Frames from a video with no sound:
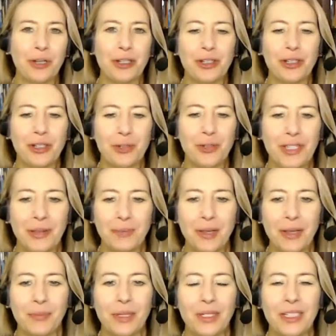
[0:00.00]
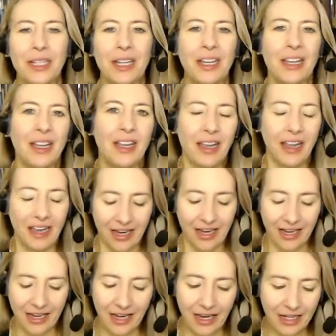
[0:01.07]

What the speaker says: introducing me, but I,